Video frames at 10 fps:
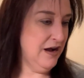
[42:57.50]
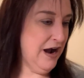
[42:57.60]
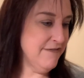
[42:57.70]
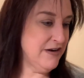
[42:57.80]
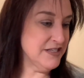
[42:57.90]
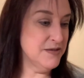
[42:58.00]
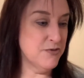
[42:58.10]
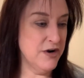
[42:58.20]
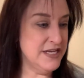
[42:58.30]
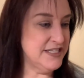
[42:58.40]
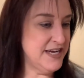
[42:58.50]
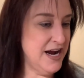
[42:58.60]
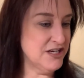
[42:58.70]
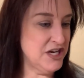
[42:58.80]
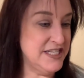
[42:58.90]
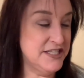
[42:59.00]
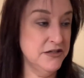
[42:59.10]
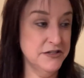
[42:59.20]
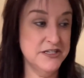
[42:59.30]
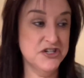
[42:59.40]
I've got some great stash. I
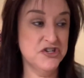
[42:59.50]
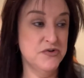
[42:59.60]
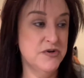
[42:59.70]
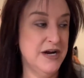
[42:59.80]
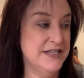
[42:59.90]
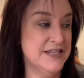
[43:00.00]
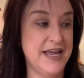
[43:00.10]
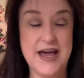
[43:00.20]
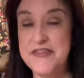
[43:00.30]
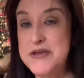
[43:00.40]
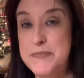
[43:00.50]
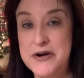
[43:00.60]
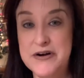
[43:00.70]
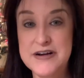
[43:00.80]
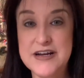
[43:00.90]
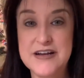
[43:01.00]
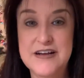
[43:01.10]
still need to show you guys the Kathy Barrick